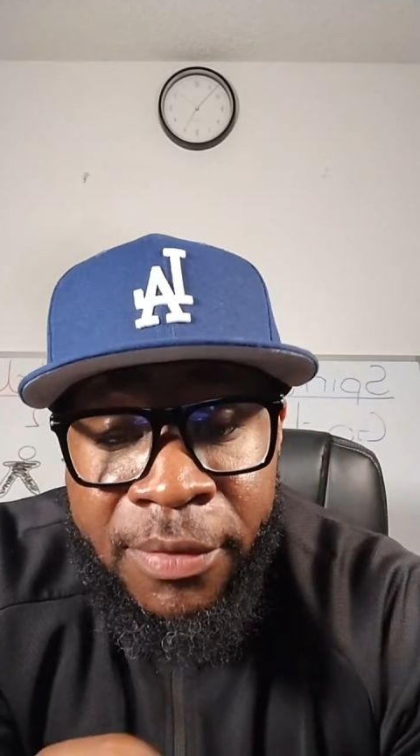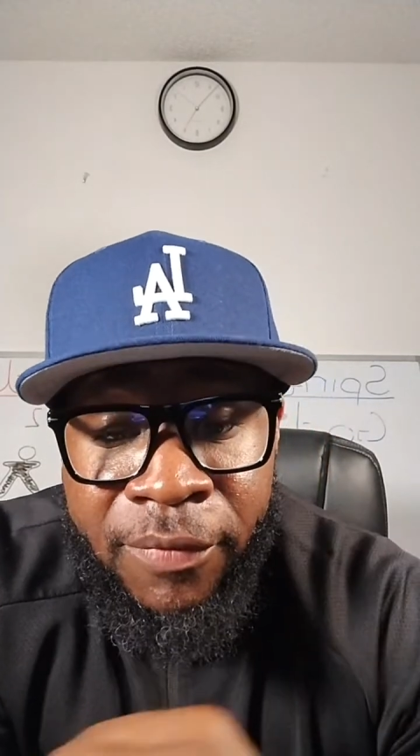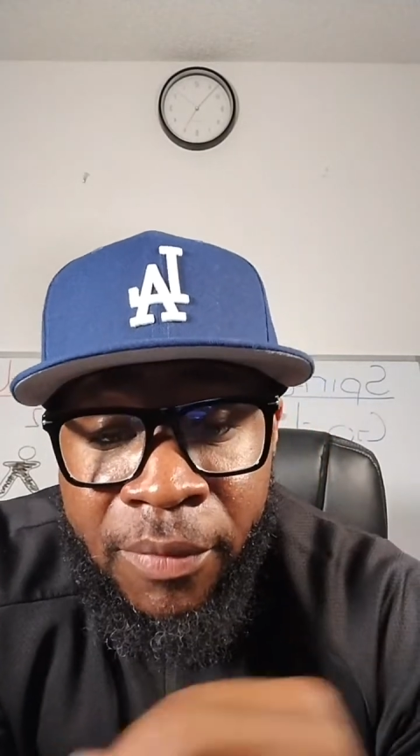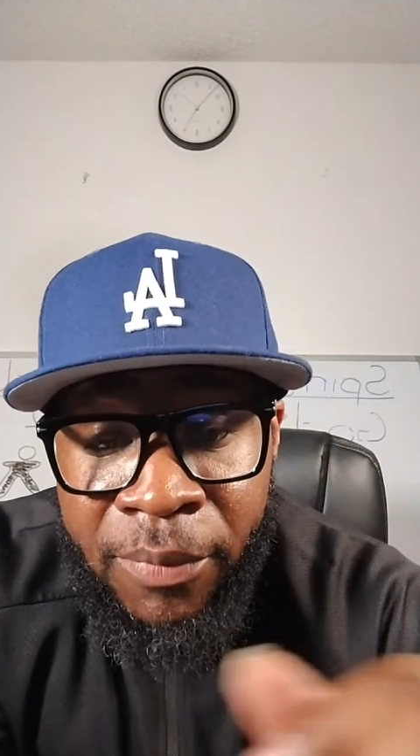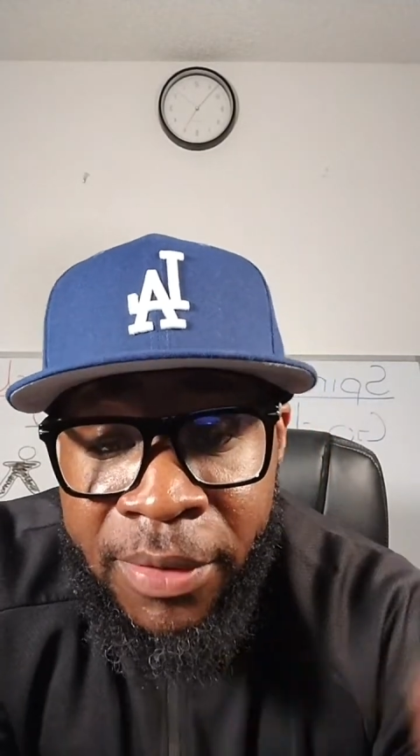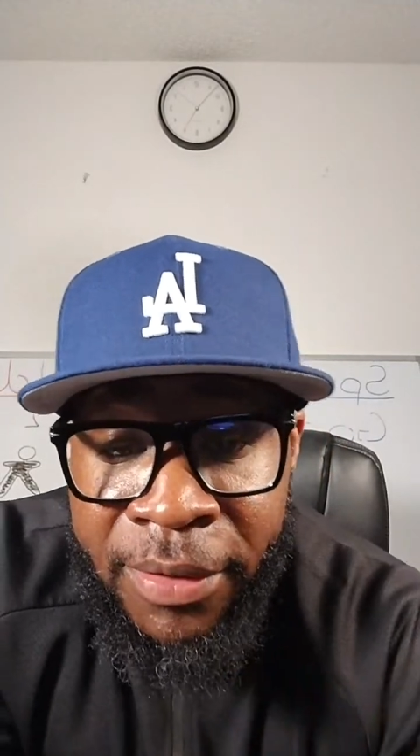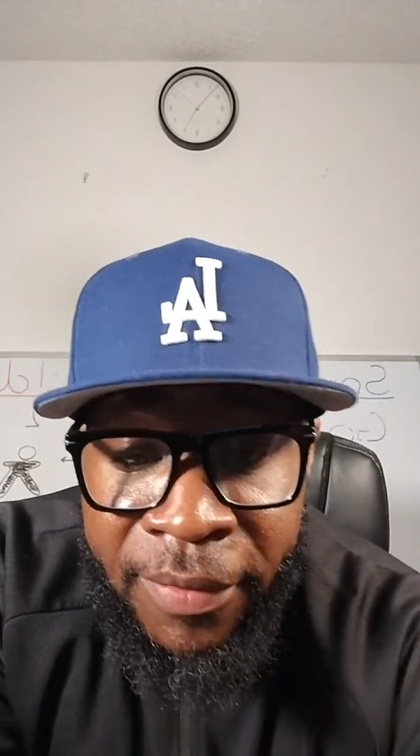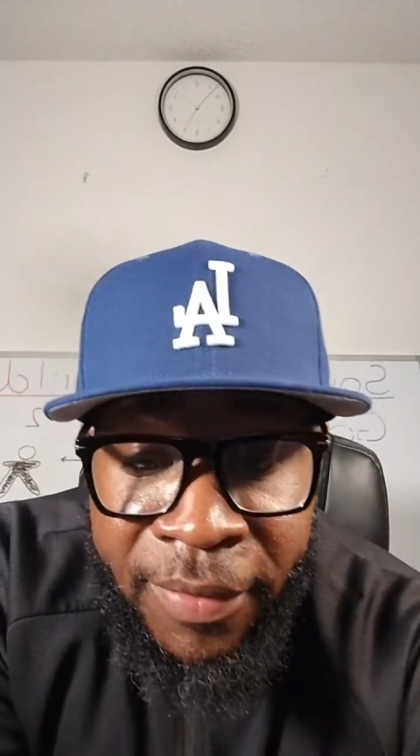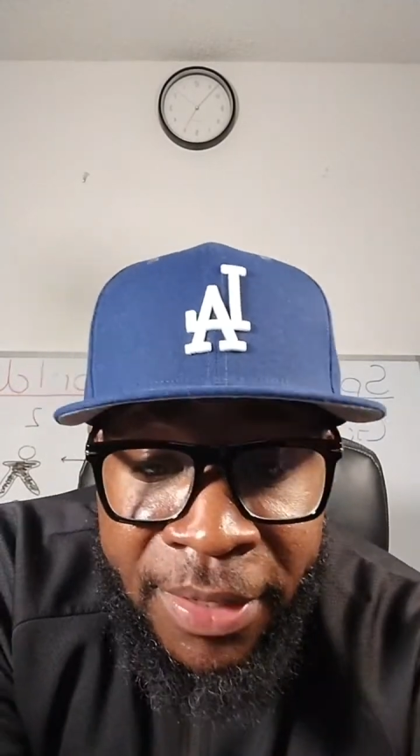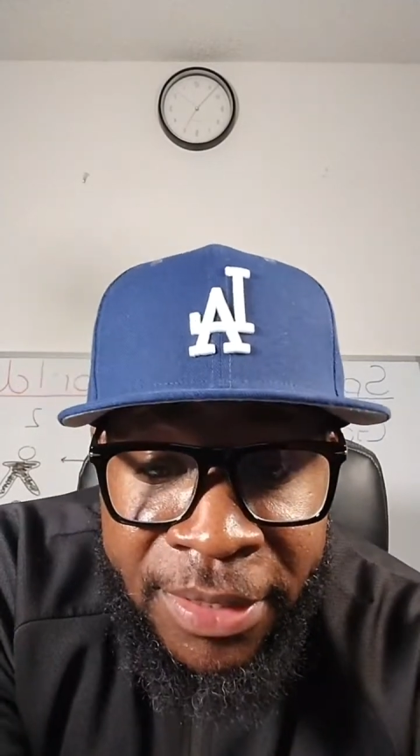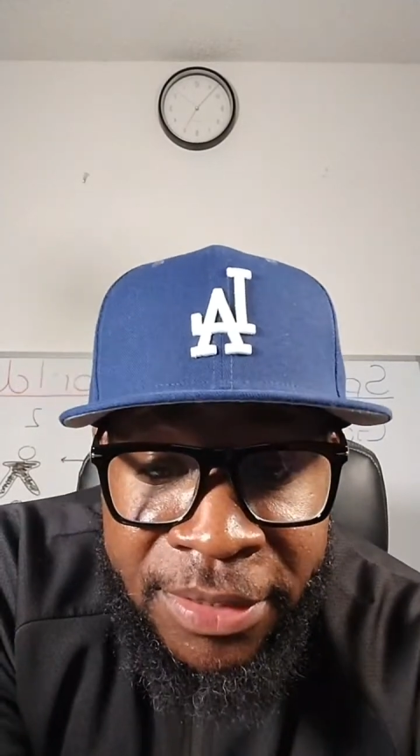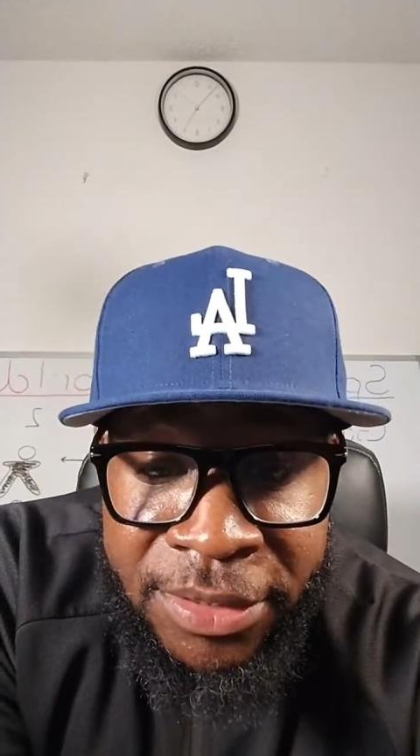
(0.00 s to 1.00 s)
For real.
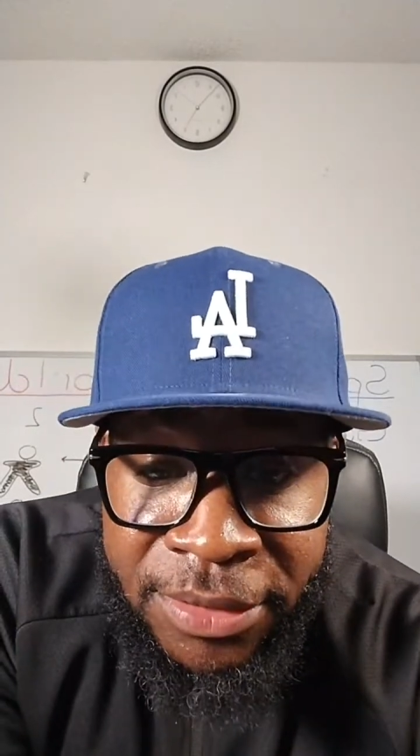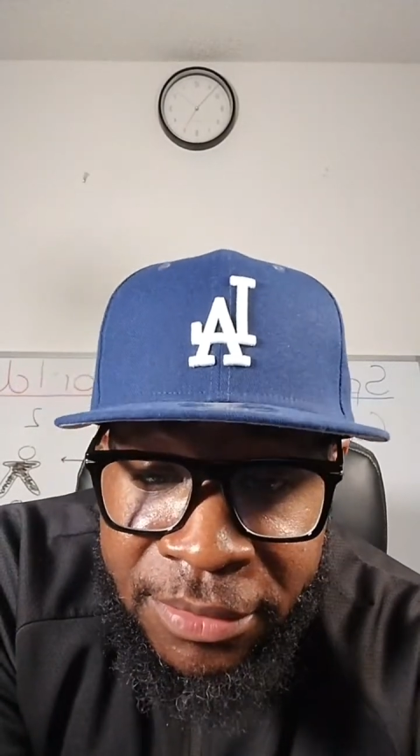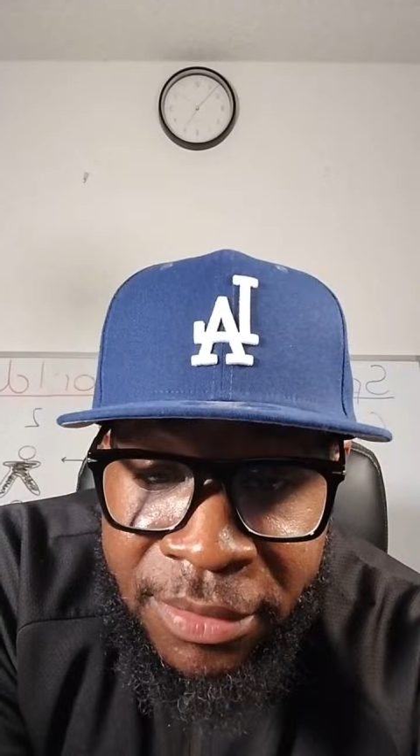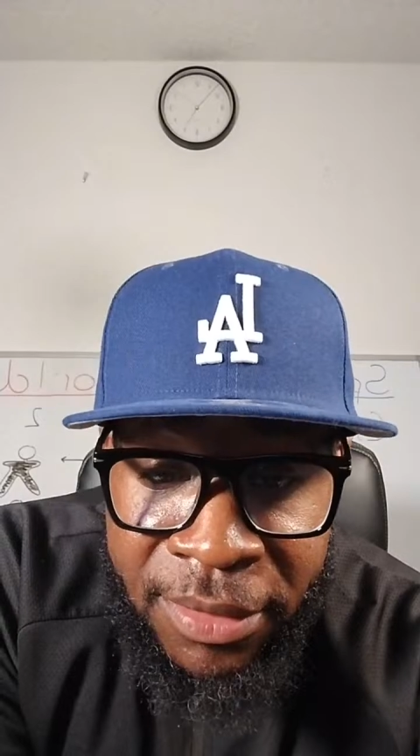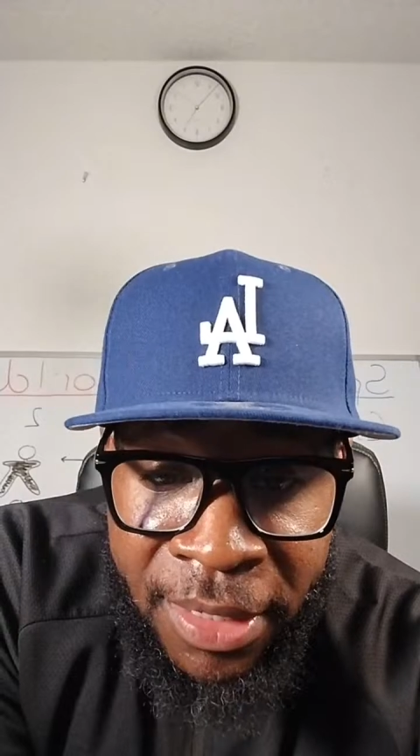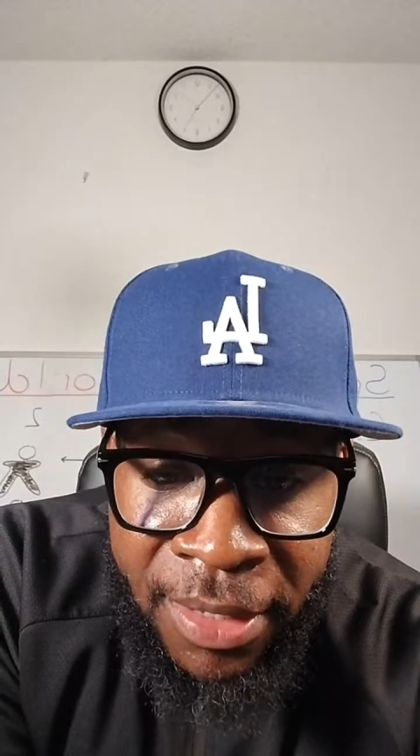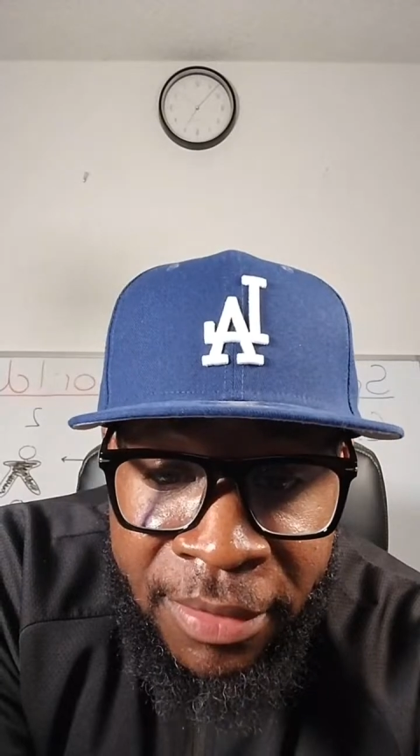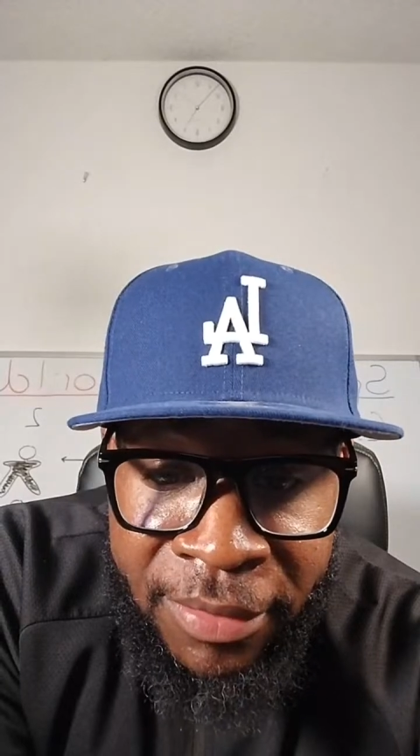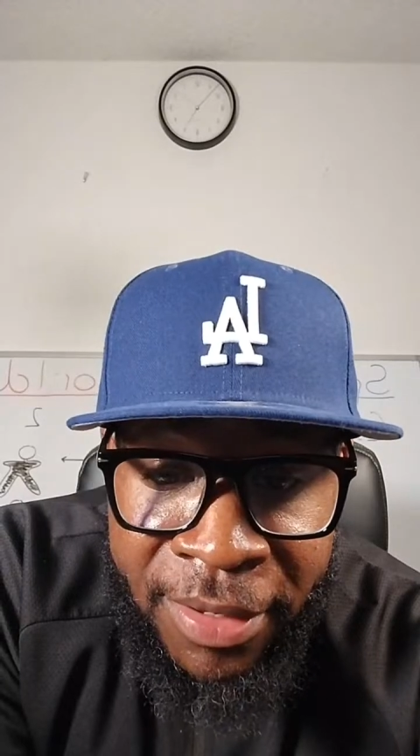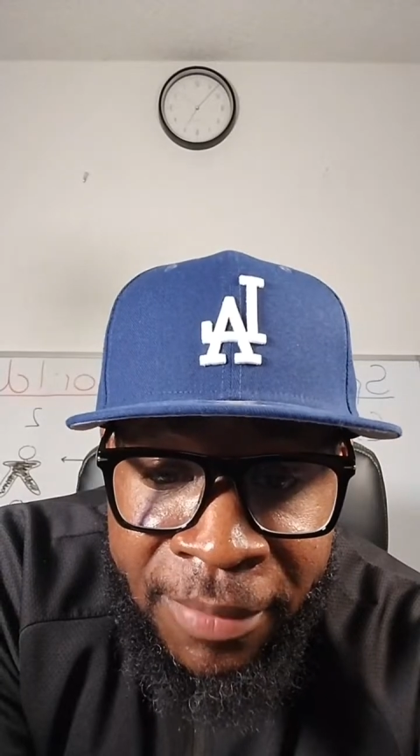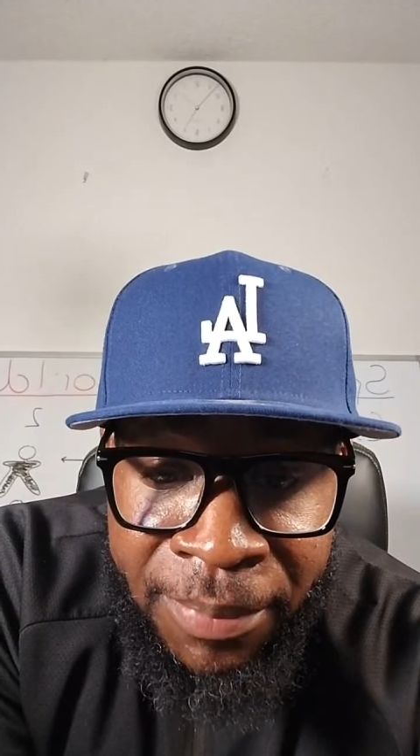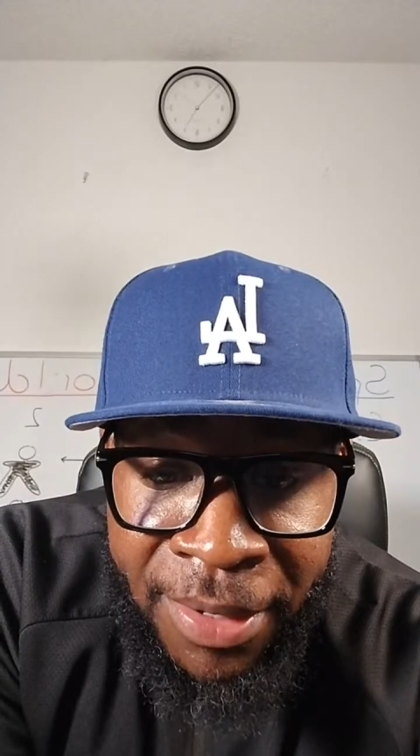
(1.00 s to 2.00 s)
Yeah, yeah, you
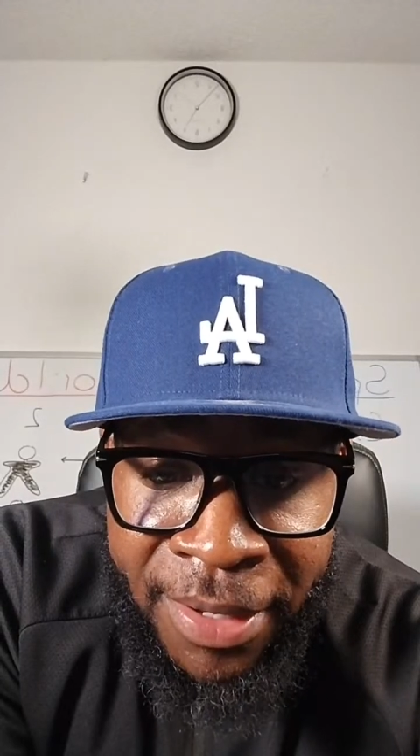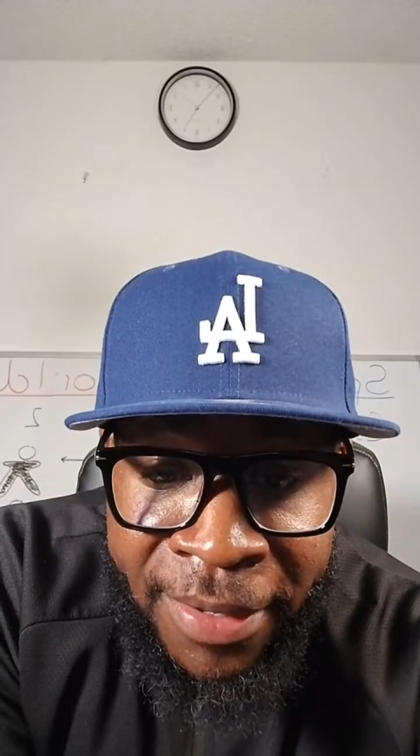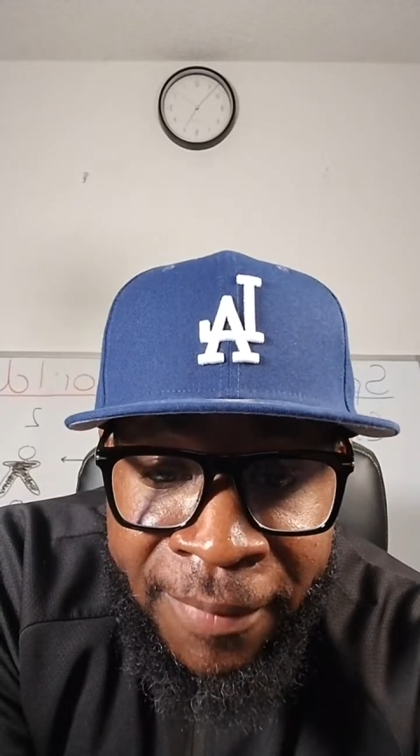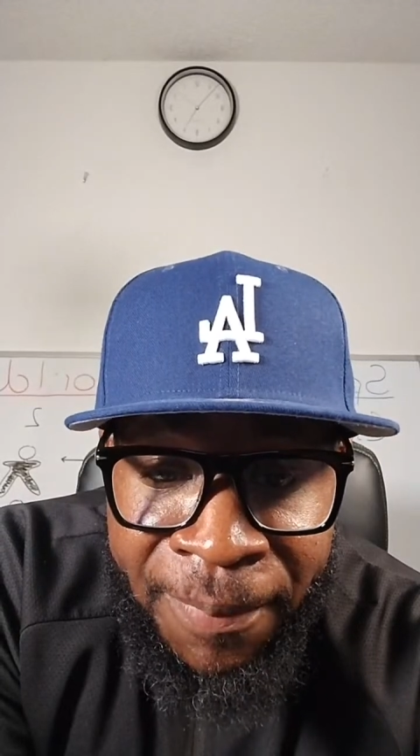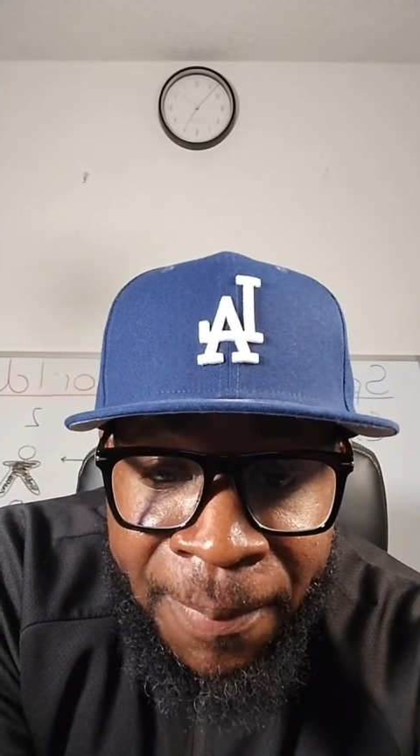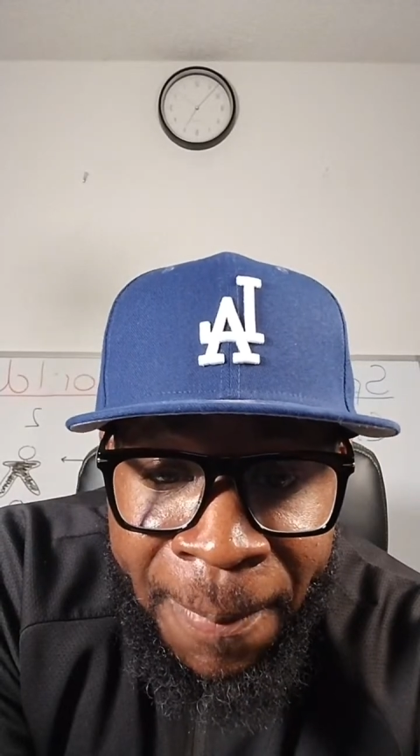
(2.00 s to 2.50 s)
keep playing.